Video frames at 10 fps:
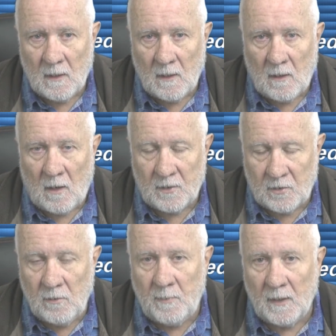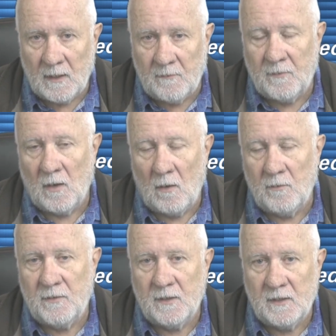I do believe, though,
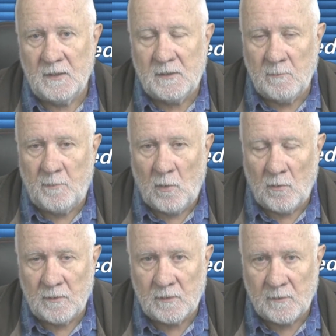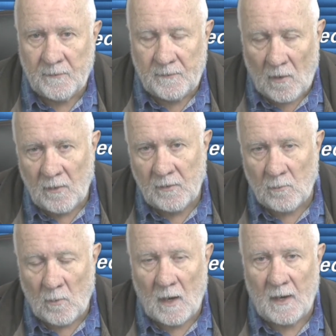that it is important to find a
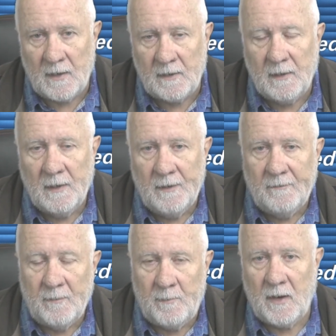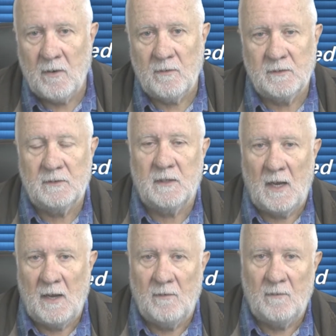way for parents to
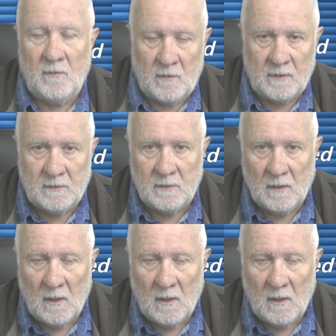have a voice.